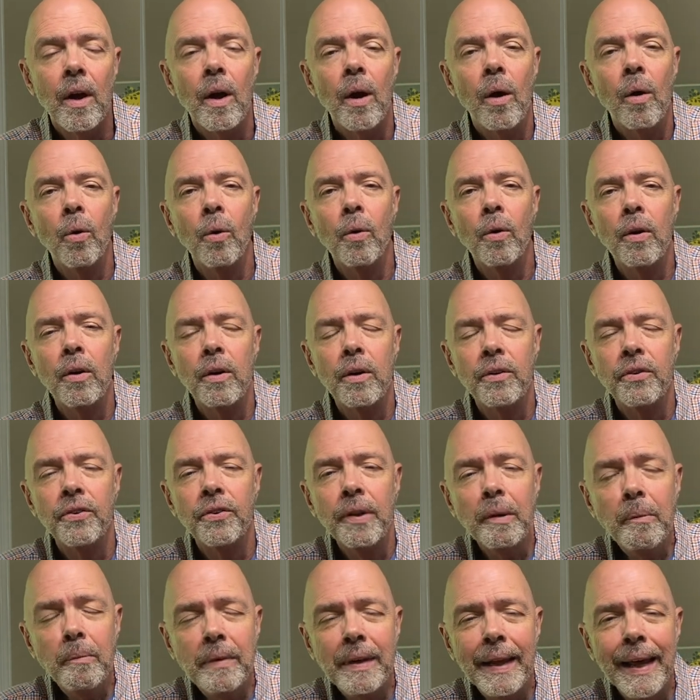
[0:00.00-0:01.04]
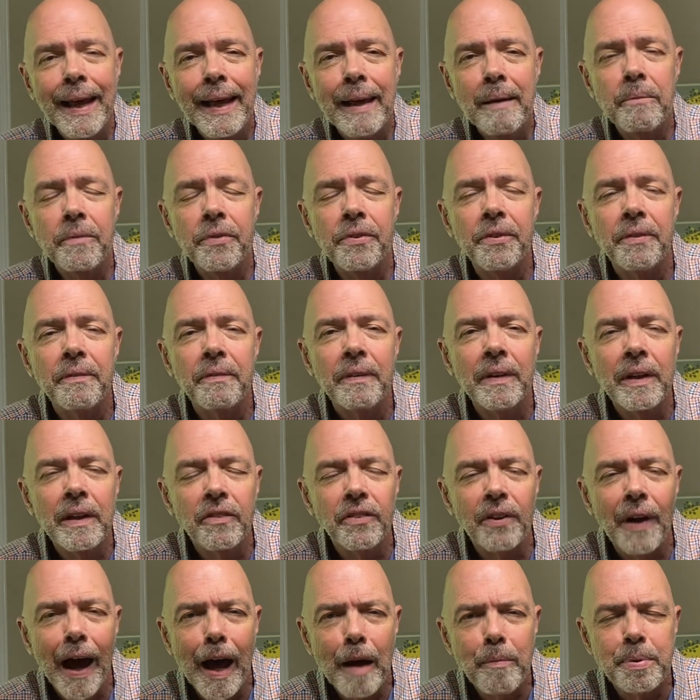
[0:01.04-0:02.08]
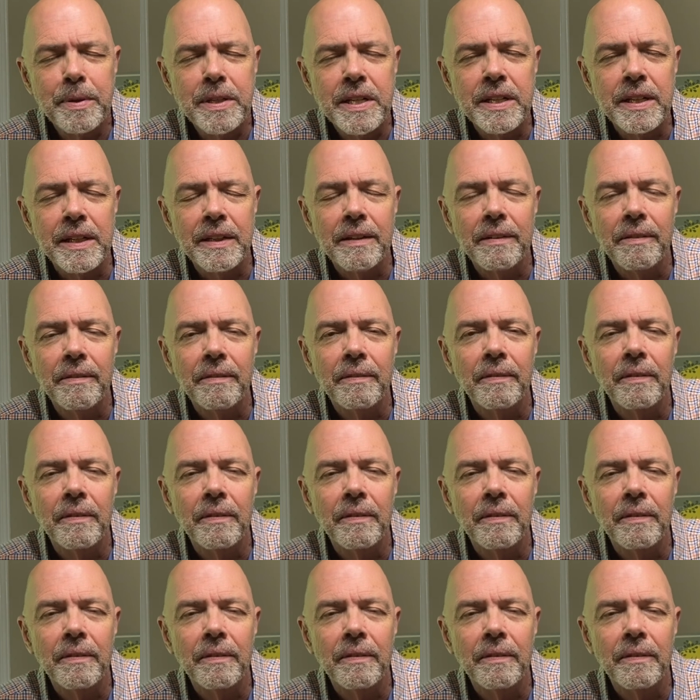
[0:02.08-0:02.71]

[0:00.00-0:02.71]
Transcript: Or sometimes it's opposite.